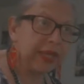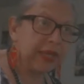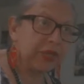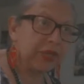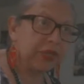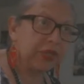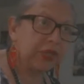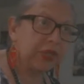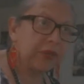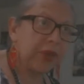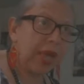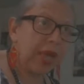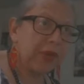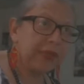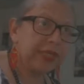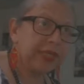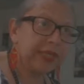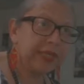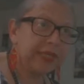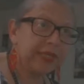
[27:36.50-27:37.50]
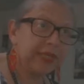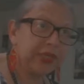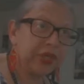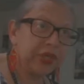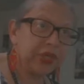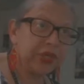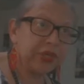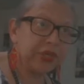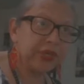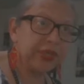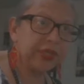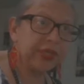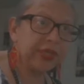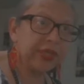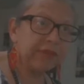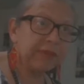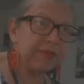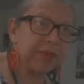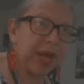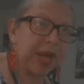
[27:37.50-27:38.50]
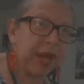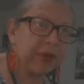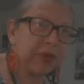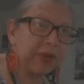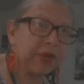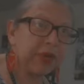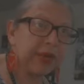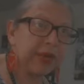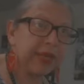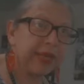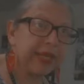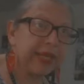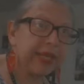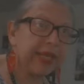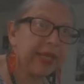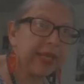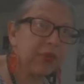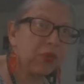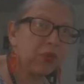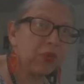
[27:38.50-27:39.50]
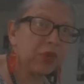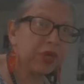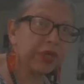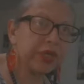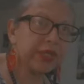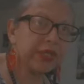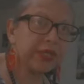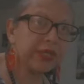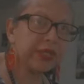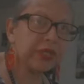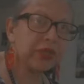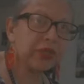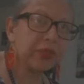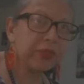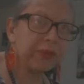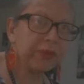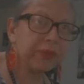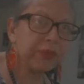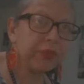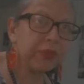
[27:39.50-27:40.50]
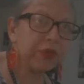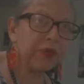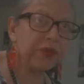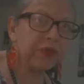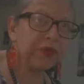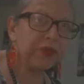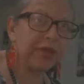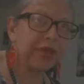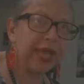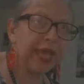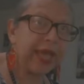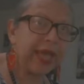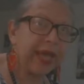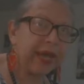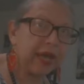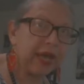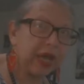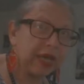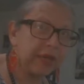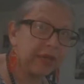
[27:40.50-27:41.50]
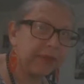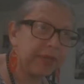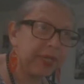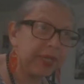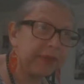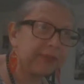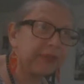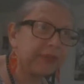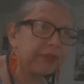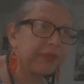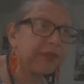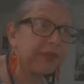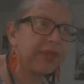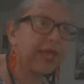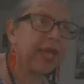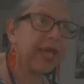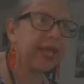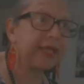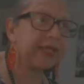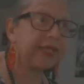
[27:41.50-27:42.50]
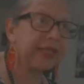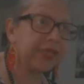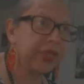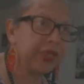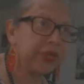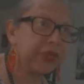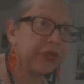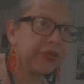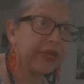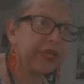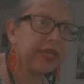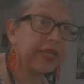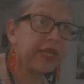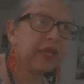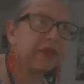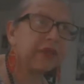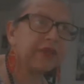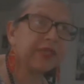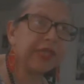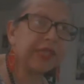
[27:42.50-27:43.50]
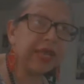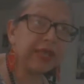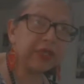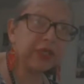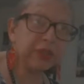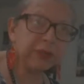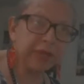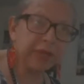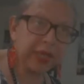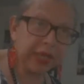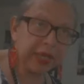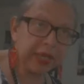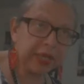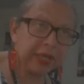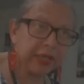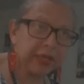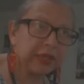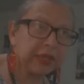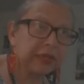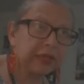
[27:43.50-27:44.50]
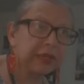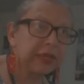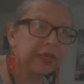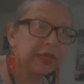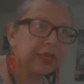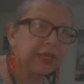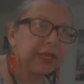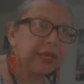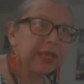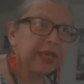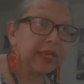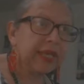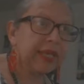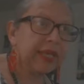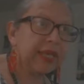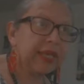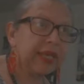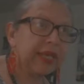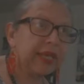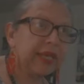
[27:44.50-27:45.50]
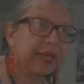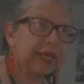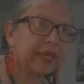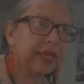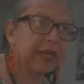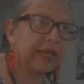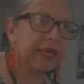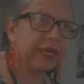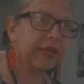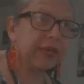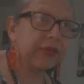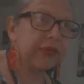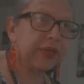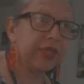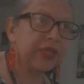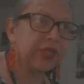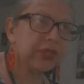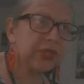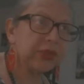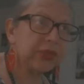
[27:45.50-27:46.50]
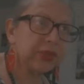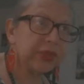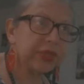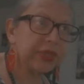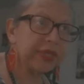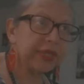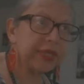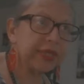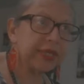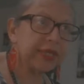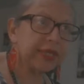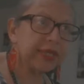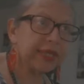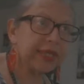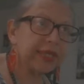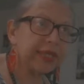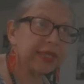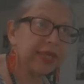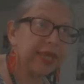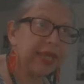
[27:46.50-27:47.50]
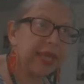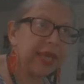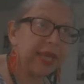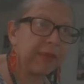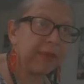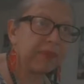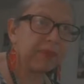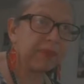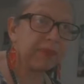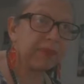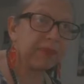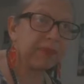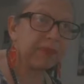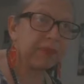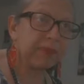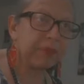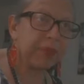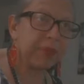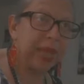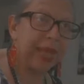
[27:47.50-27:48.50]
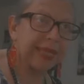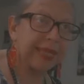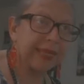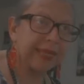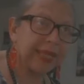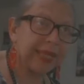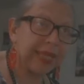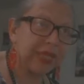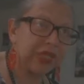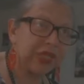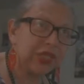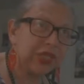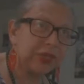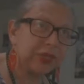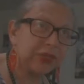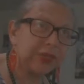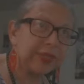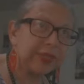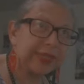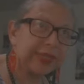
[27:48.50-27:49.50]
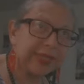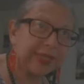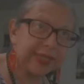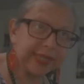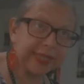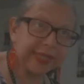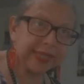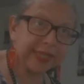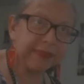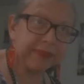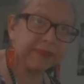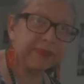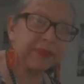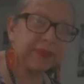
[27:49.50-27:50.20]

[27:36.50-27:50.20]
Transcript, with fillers: Throughout his years in power, he worked to improve the economy and security of Saint-Domingue. He restored the plantation system